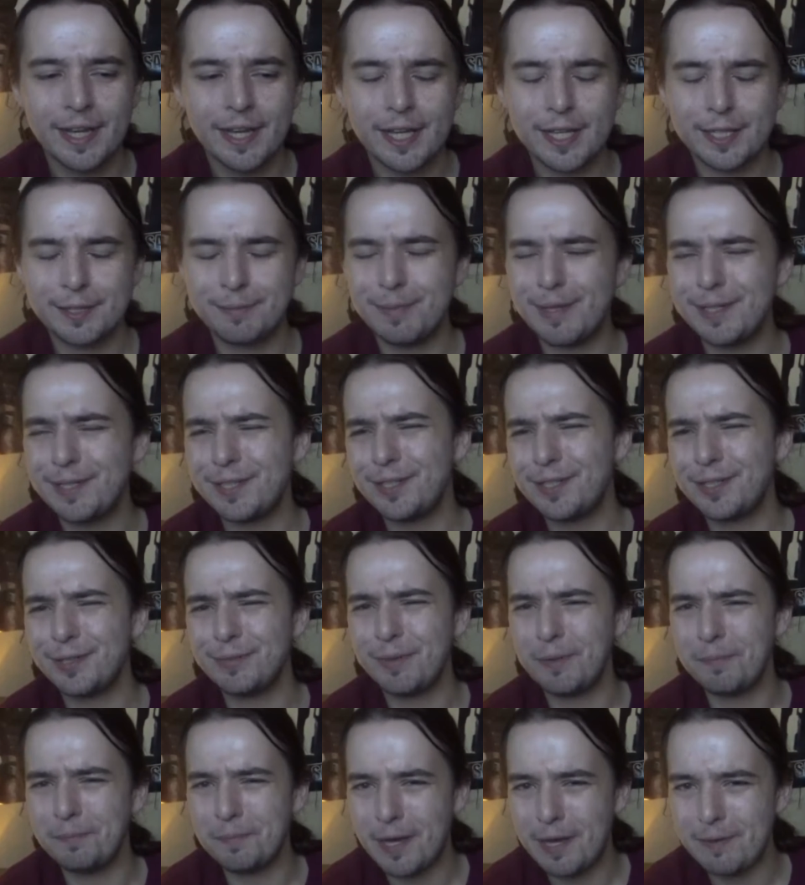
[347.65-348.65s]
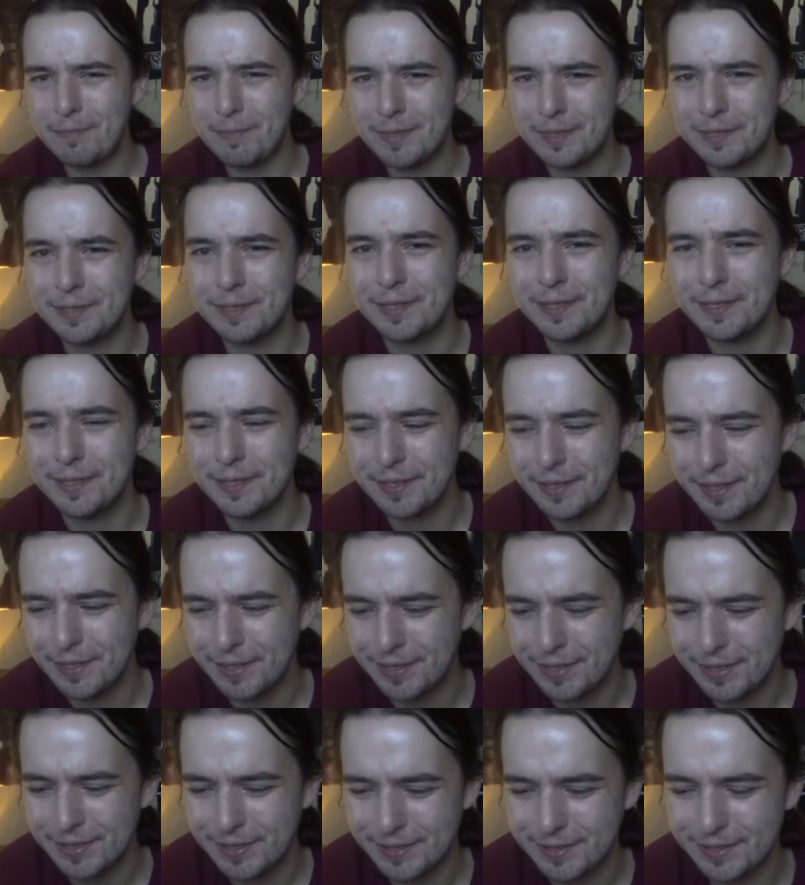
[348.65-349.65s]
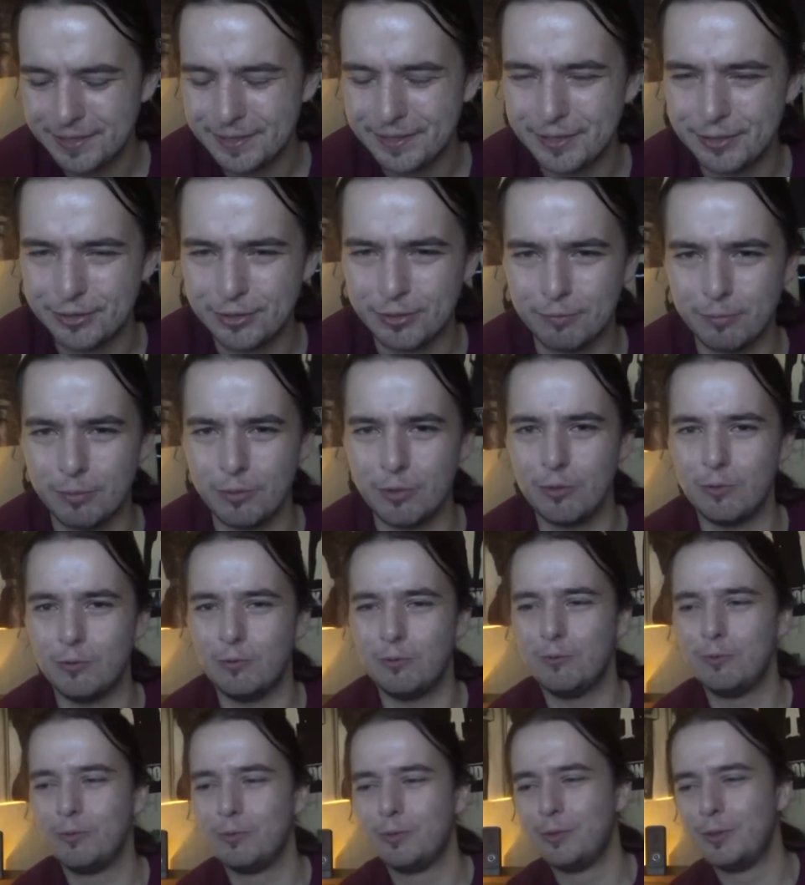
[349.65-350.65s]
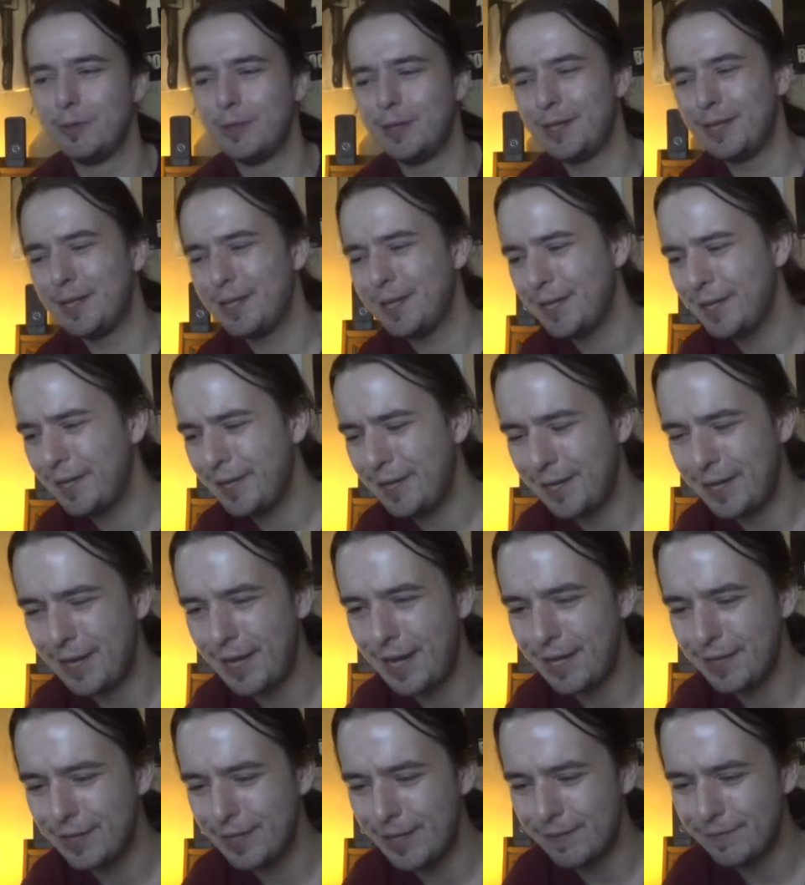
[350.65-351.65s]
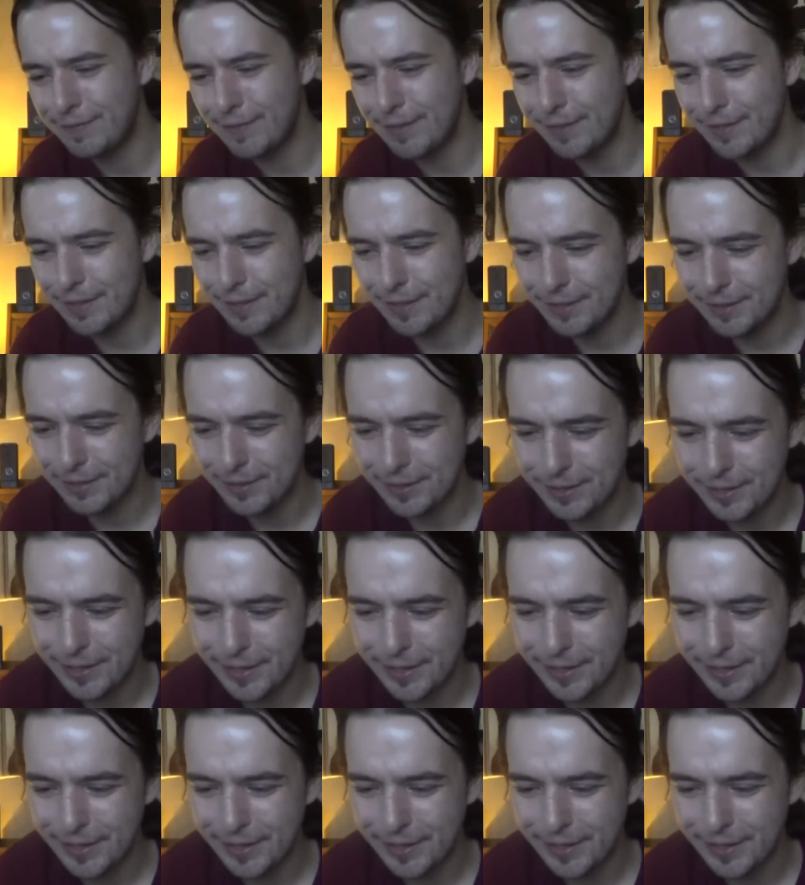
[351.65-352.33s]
Especially just when Batman said, it's discipline. I laughed at that.